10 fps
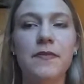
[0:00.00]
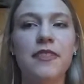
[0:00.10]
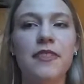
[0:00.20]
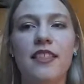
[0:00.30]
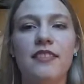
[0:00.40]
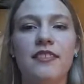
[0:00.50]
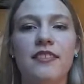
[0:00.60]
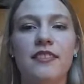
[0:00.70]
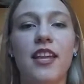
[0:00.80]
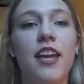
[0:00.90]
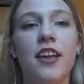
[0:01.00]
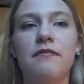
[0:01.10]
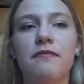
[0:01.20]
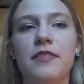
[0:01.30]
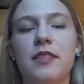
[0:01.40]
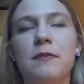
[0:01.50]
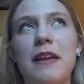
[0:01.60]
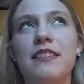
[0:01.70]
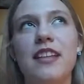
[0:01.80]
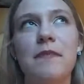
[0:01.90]
and they spend
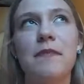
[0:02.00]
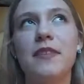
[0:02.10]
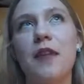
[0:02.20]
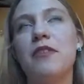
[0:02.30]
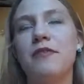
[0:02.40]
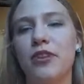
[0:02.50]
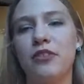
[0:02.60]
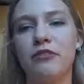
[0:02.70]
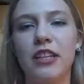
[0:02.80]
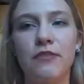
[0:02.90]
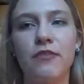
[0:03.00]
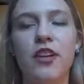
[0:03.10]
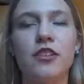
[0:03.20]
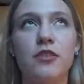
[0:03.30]
some time with you during the Freshers Week